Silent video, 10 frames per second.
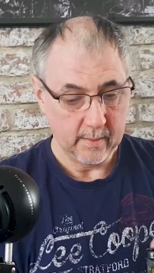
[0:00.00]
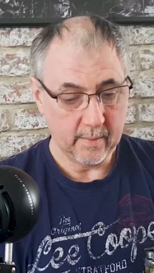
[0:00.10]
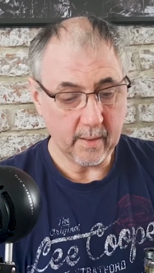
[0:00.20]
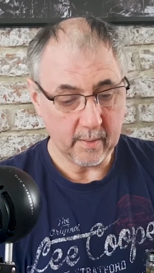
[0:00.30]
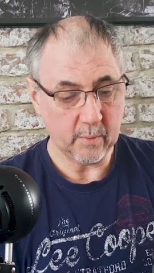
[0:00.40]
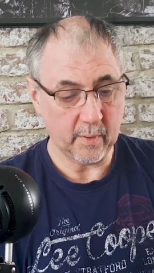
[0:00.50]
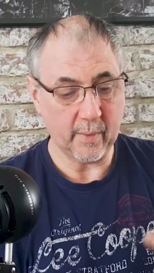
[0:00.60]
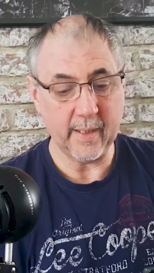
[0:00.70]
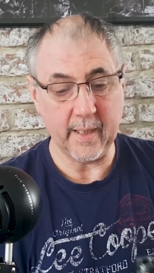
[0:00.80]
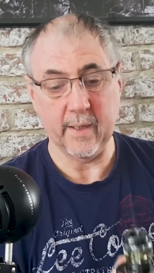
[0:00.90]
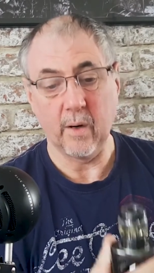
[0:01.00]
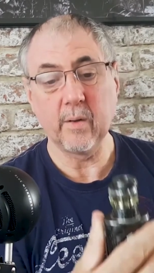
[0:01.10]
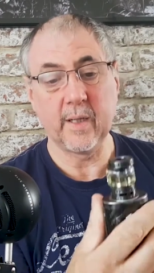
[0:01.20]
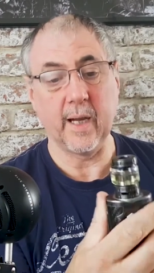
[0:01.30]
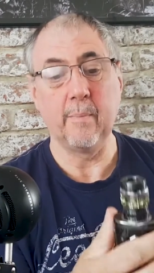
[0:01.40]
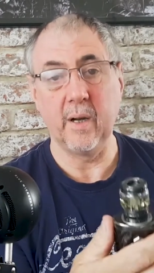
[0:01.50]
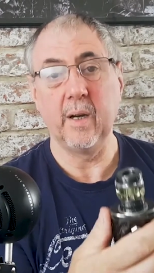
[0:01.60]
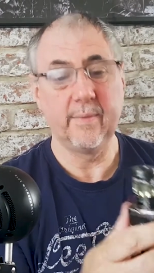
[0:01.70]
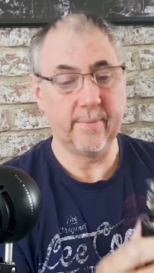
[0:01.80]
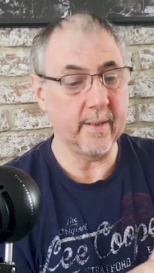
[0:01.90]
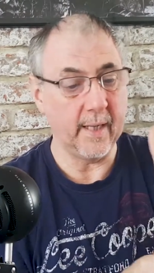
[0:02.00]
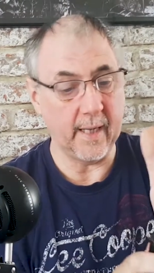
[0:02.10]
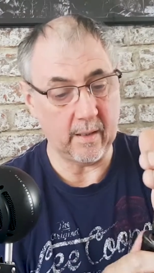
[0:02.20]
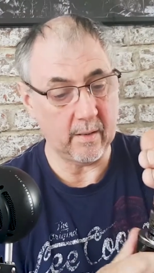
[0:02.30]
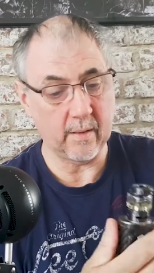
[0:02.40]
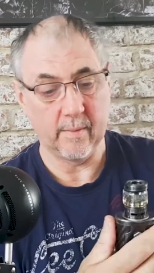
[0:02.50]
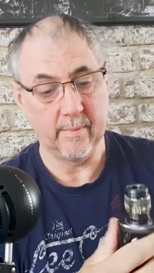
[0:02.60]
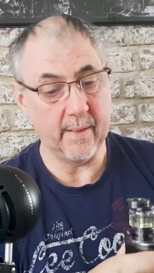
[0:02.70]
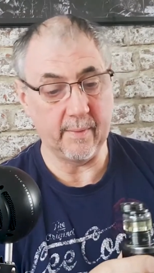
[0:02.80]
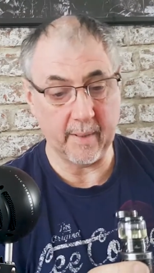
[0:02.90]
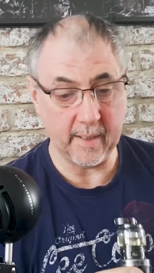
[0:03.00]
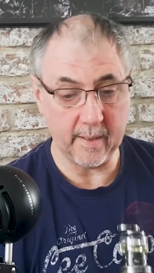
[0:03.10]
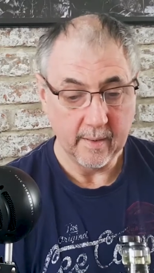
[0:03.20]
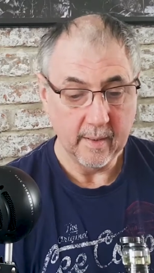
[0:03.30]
So what do I get? On camera, a fucking airlock. Never mind.